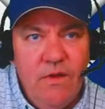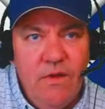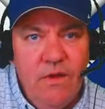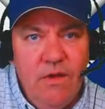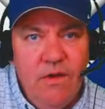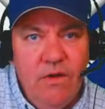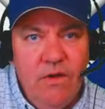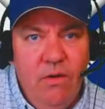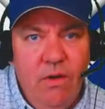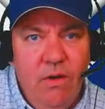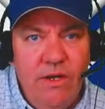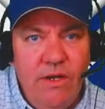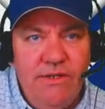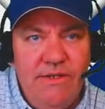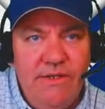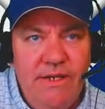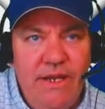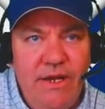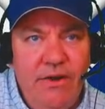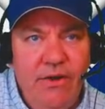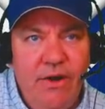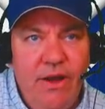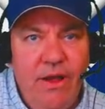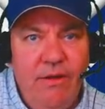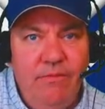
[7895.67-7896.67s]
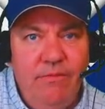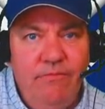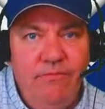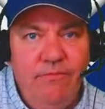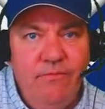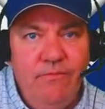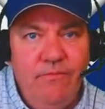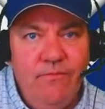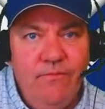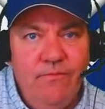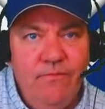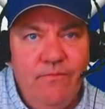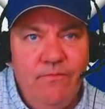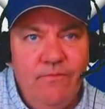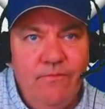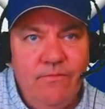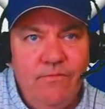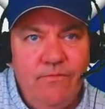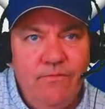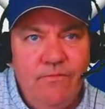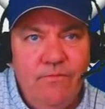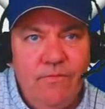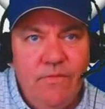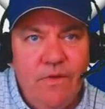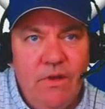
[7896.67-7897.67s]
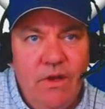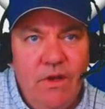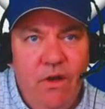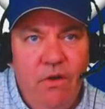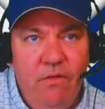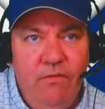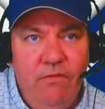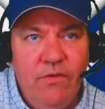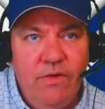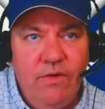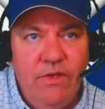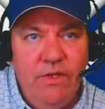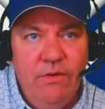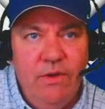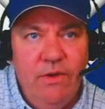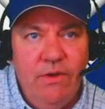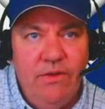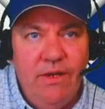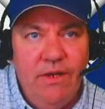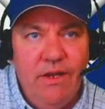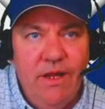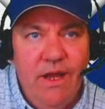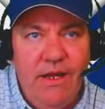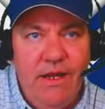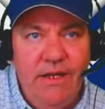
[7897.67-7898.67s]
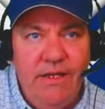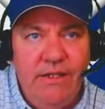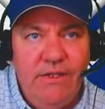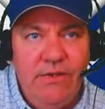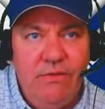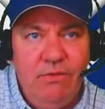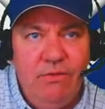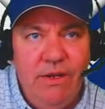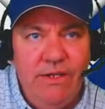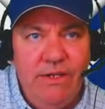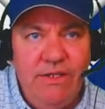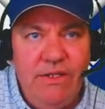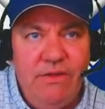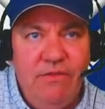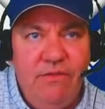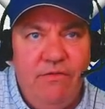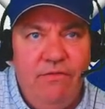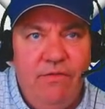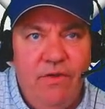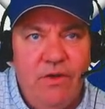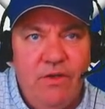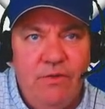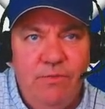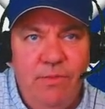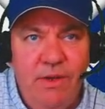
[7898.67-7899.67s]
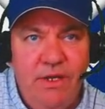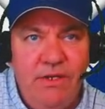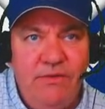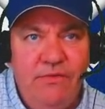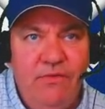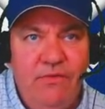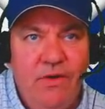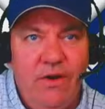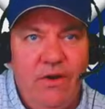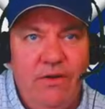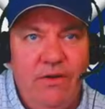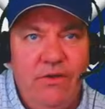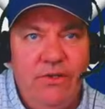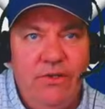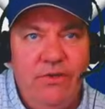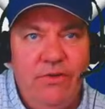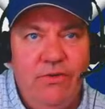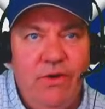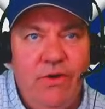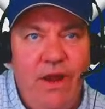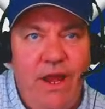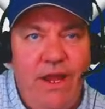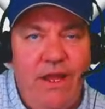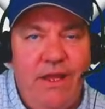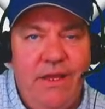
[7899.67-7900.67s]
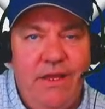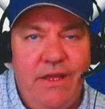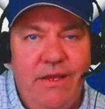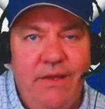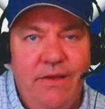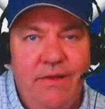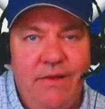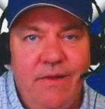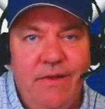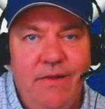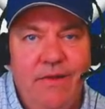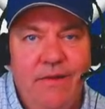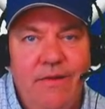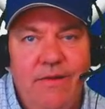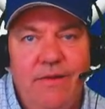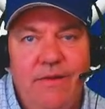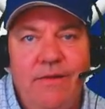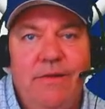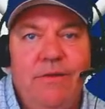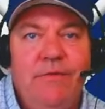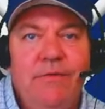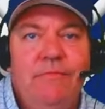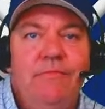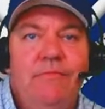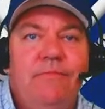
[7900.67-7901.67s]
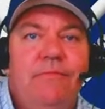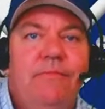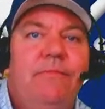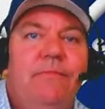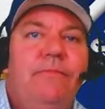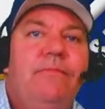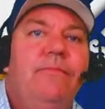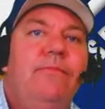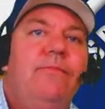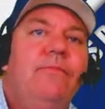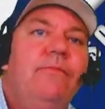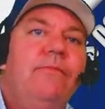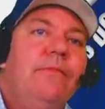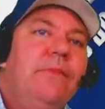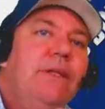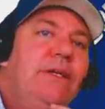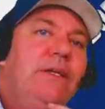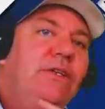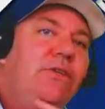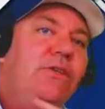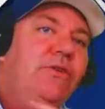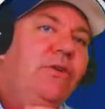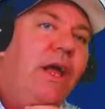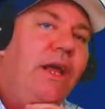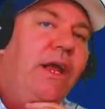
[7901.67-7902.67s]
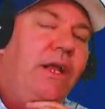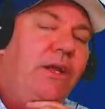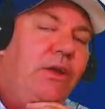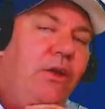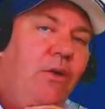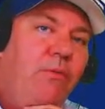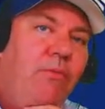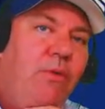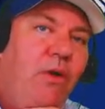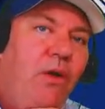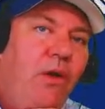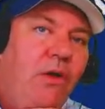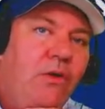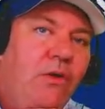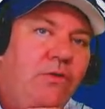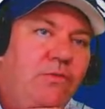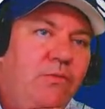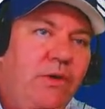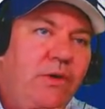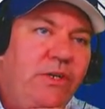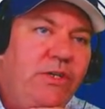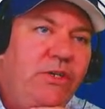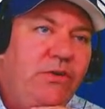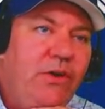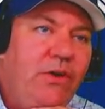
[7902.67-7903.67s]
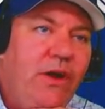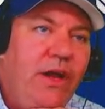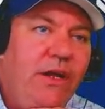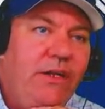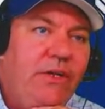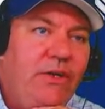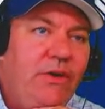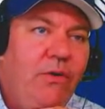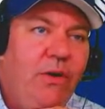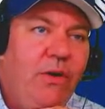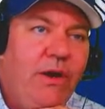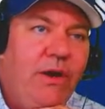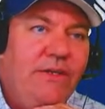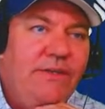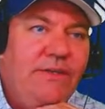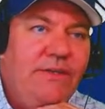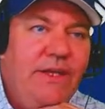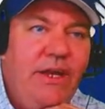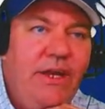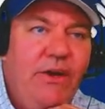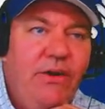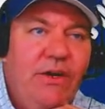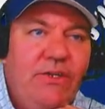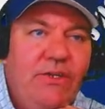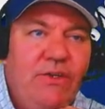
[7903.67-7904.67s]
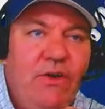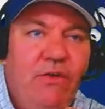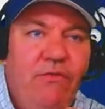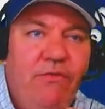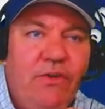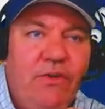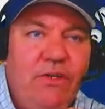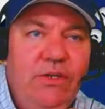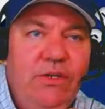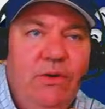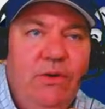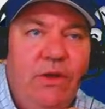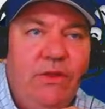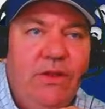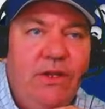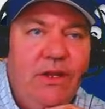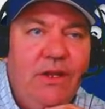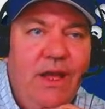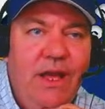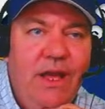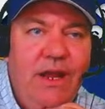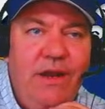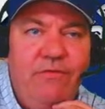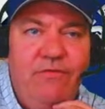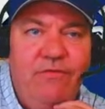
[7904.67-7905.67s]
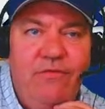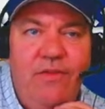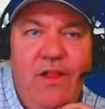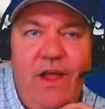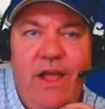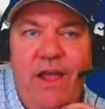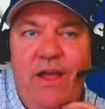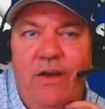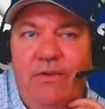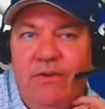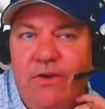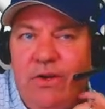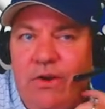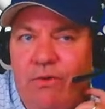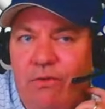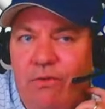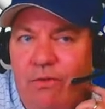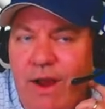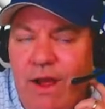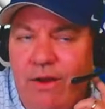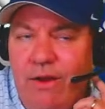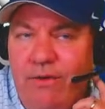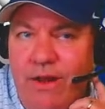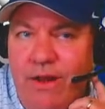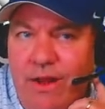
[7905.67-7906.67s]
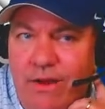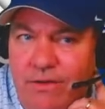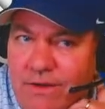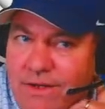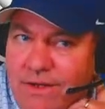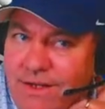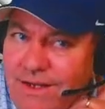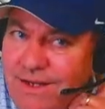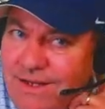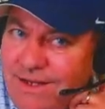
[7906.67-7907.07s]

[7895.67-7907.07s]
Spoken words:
Corey Seager up. 0 for 2 on the night, and he swings at the first pitch for a strike. Strike. No balls. 1 strike to Corey Seager. He's 0 for 2 on the night. A fly out and a ground out.